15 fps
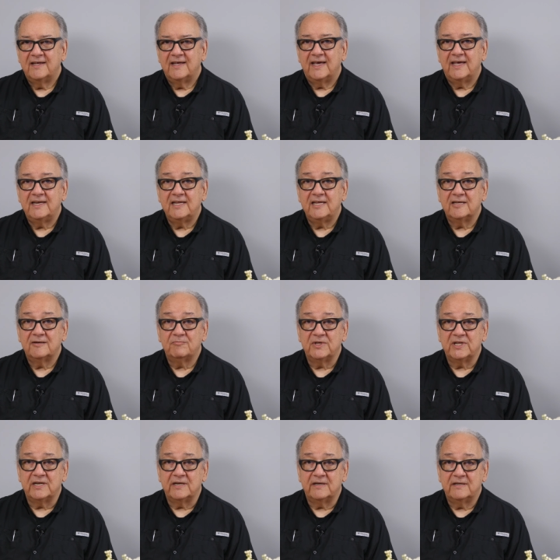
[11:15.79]
And he
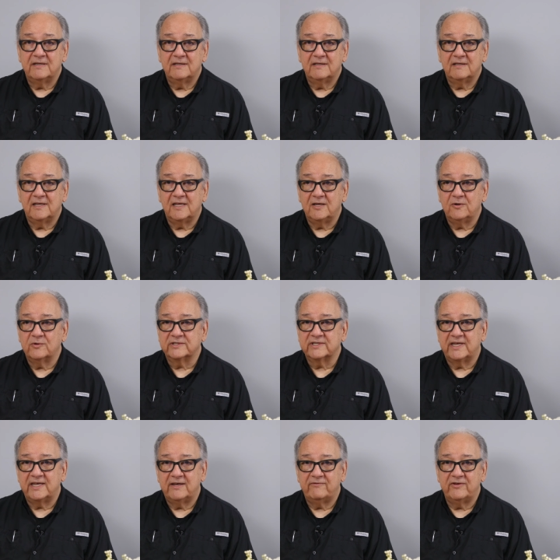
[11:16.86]
admitted he was
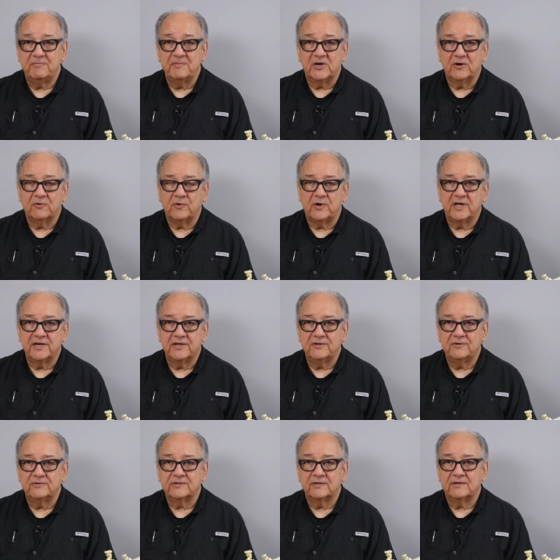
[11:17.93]
a heavy marijuana
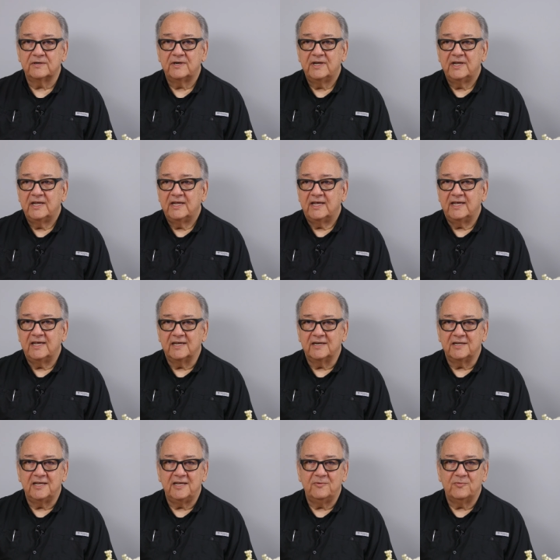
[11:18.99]
user
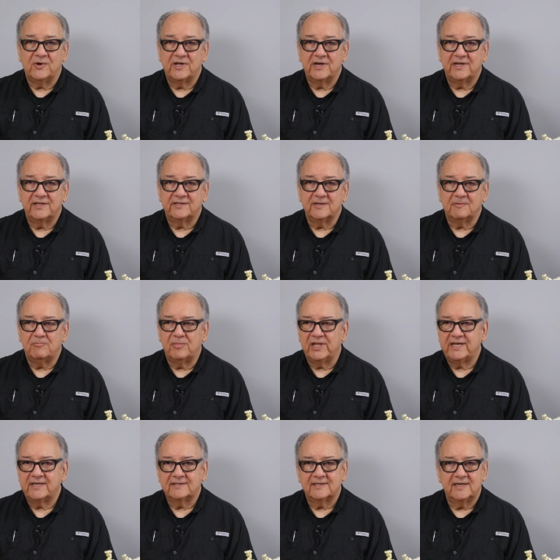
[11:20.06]
and he wanted to
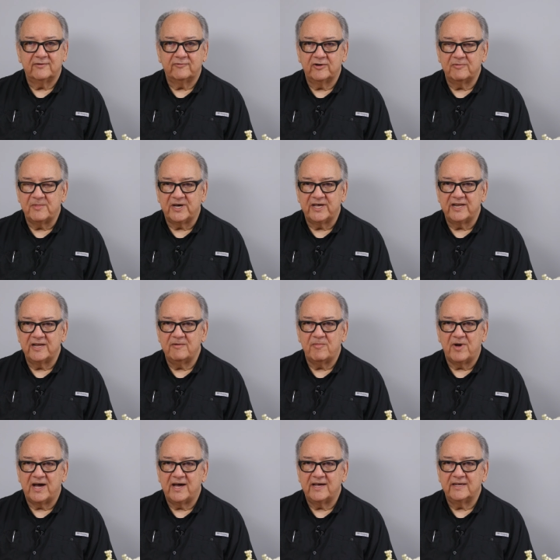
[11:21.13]
bless everybody
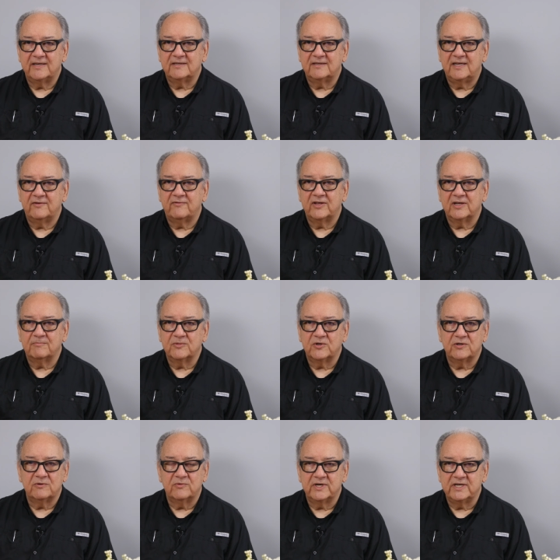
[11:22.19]
by giving them
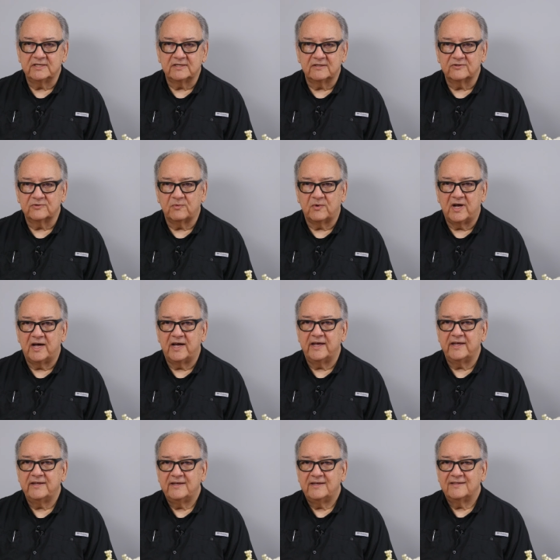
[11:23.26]
good reasons
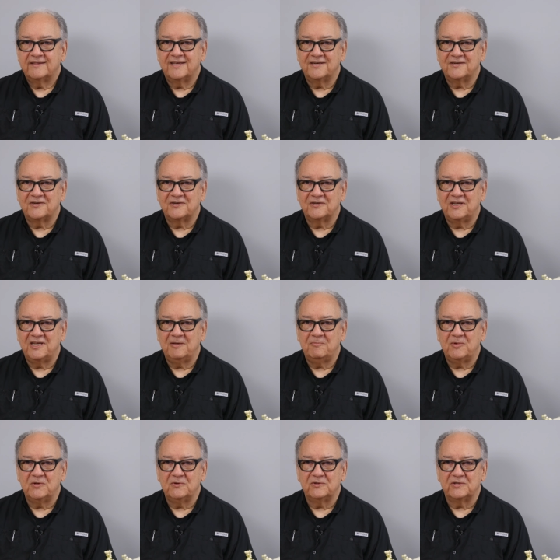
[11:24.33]
why they should
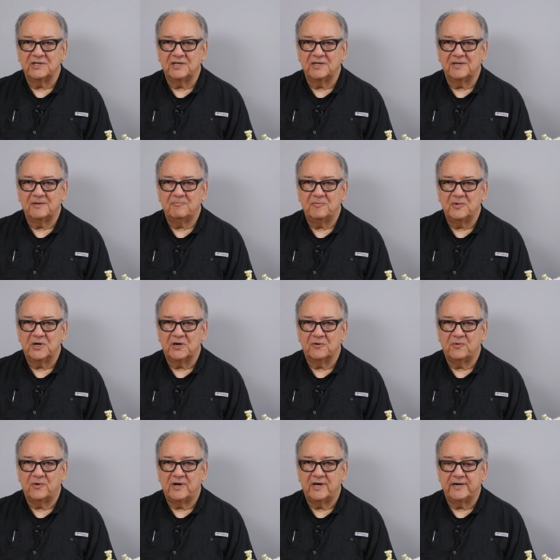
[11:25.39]
keep using
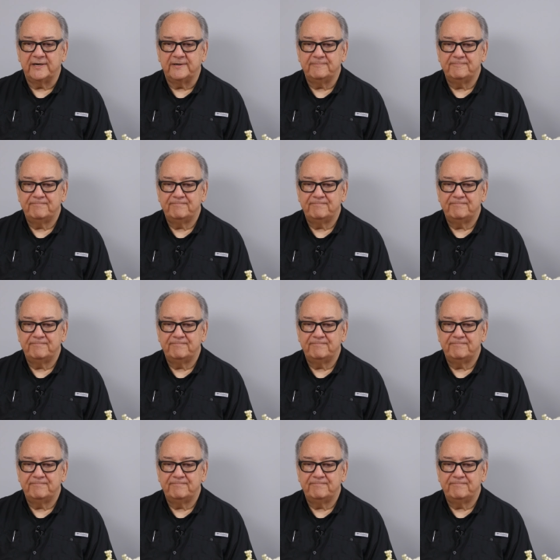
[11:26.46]
marijuana.